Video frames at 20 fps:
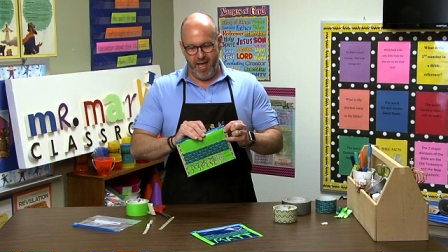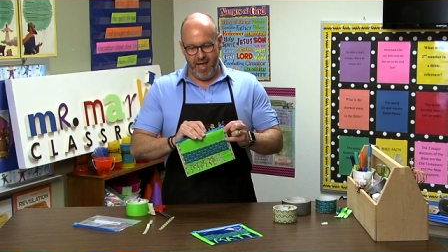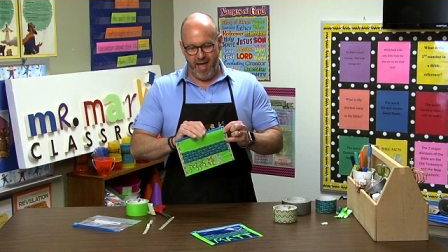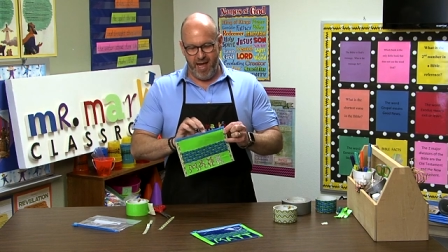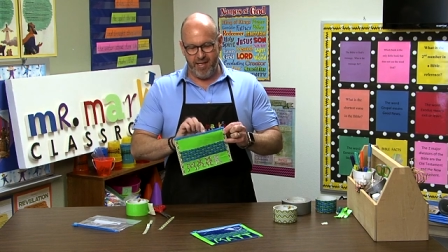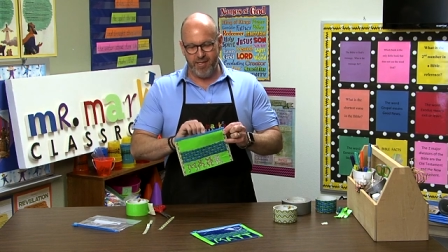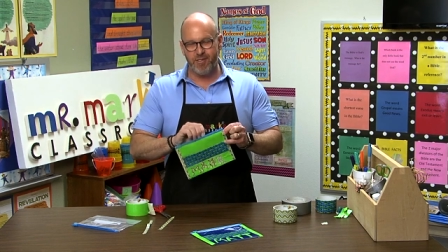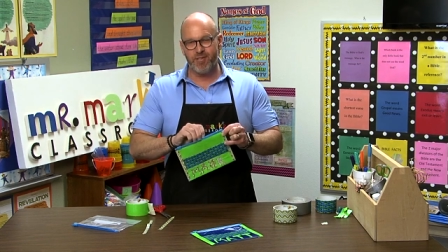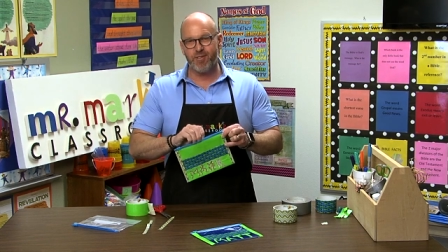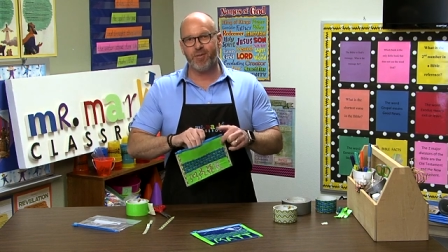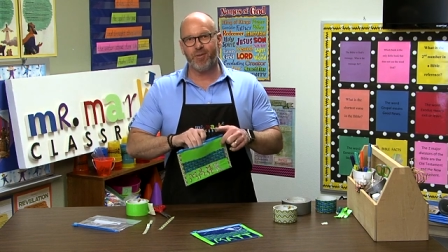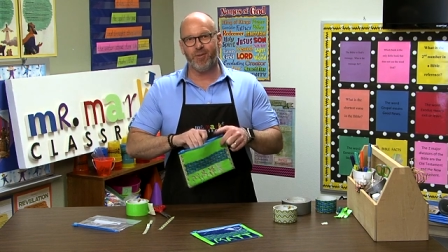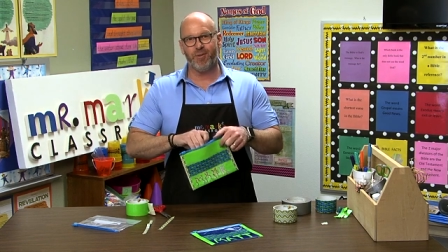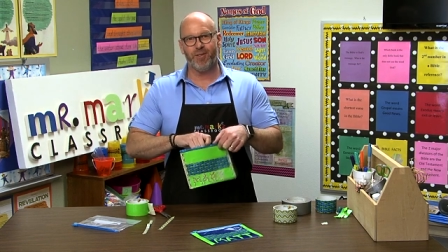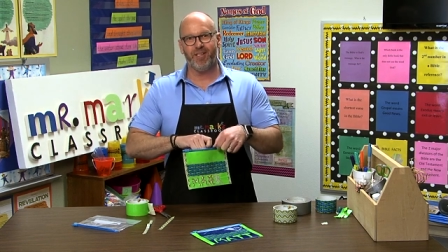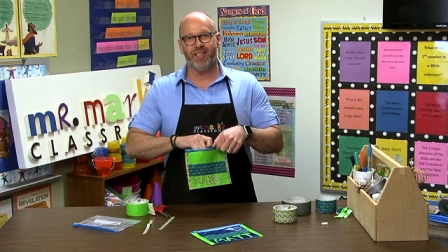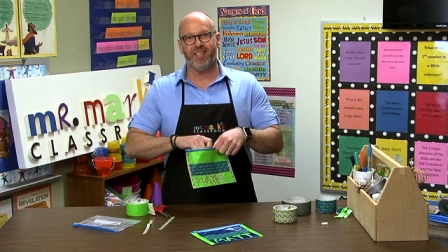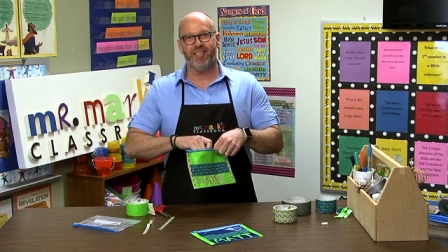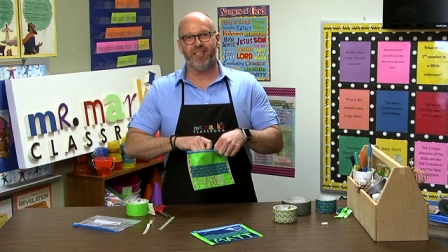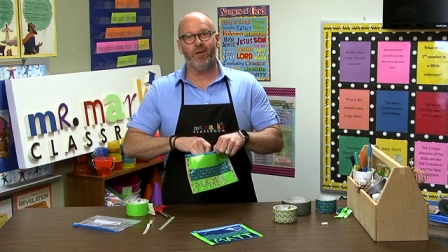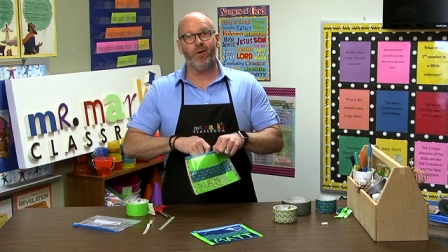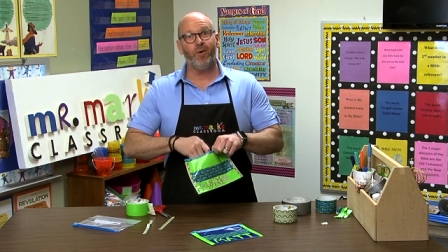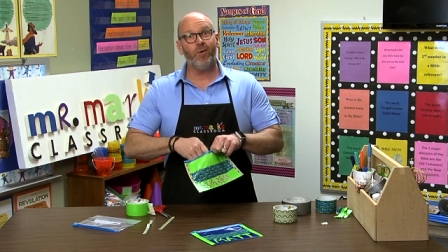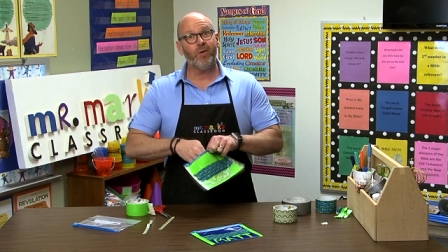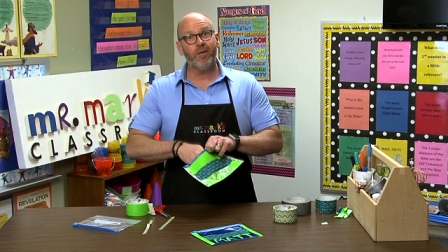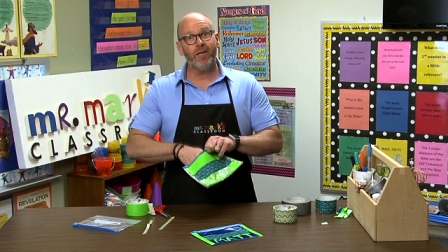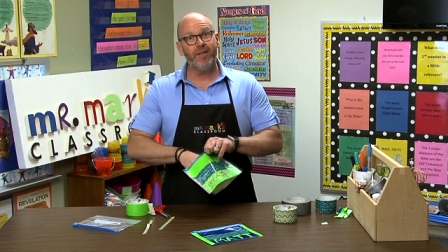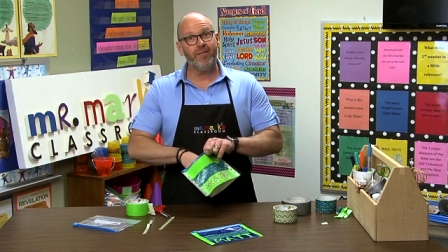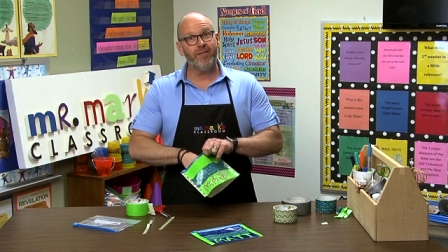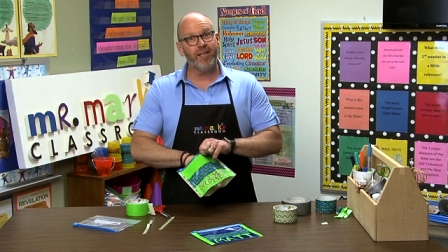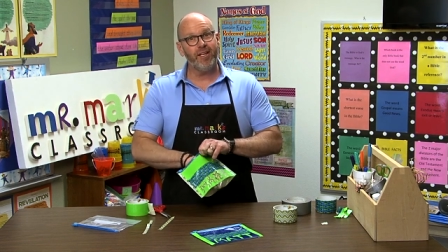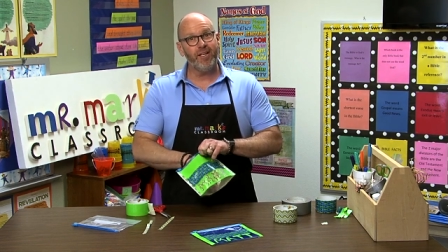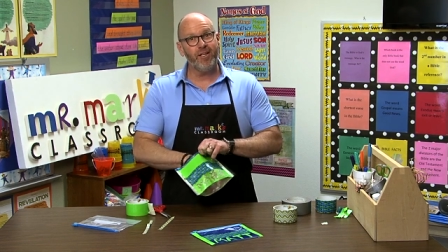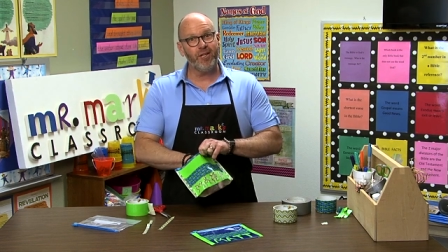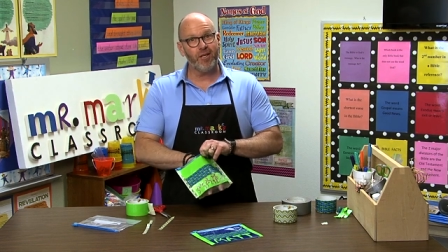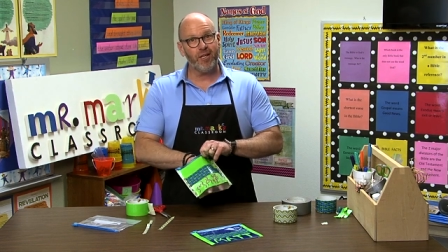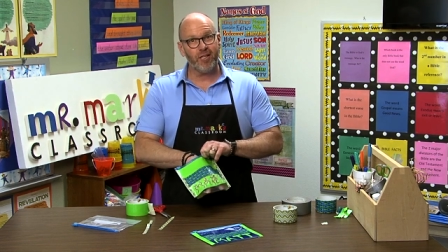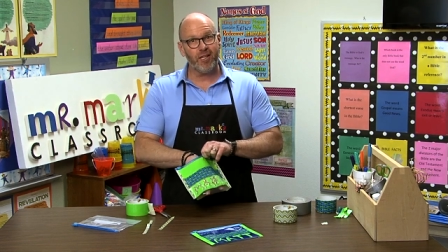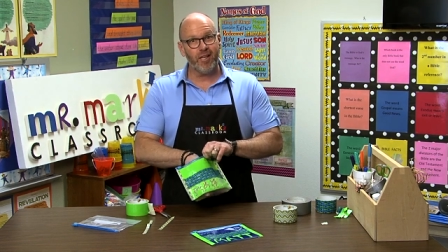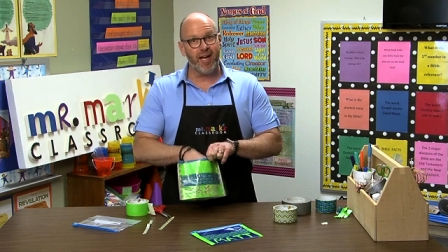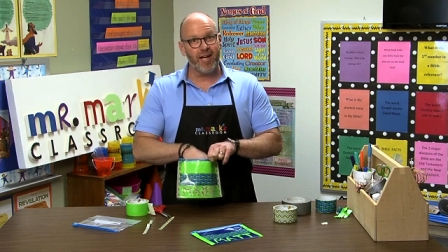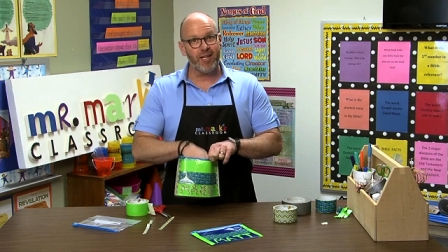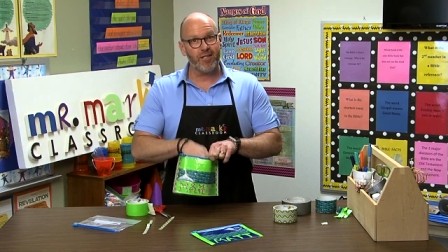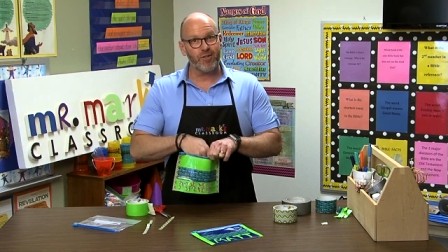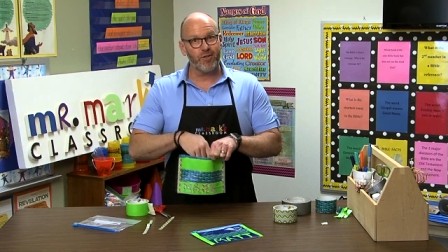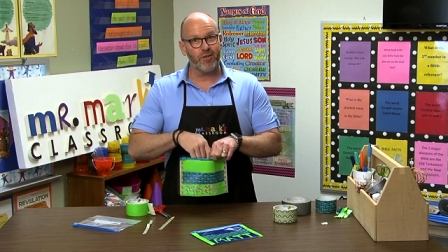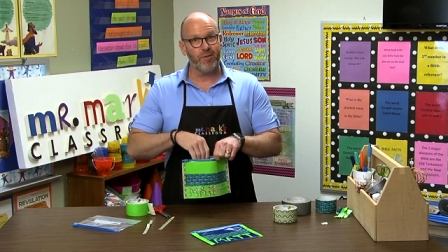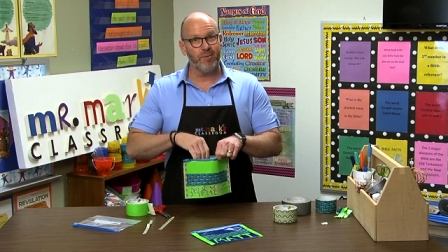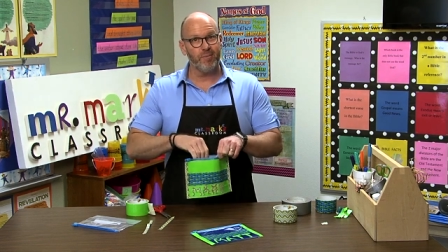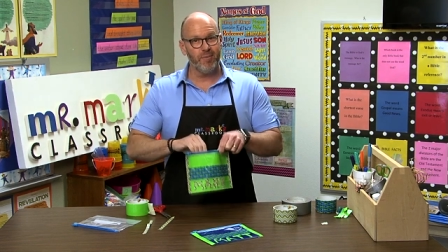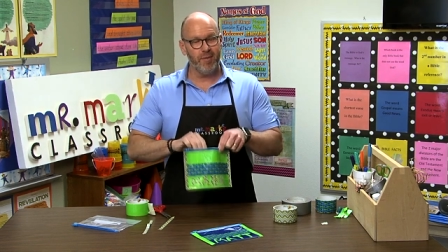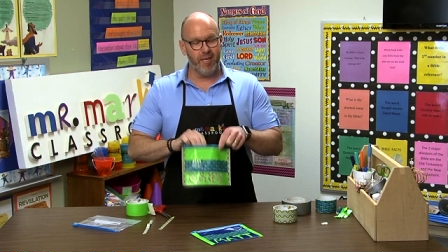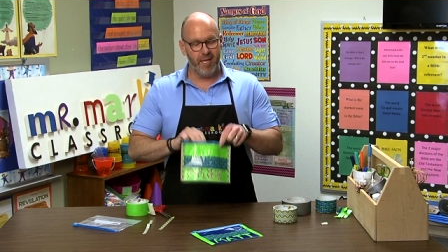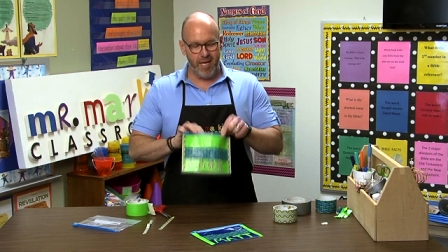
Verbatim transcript: at school or even in your classroom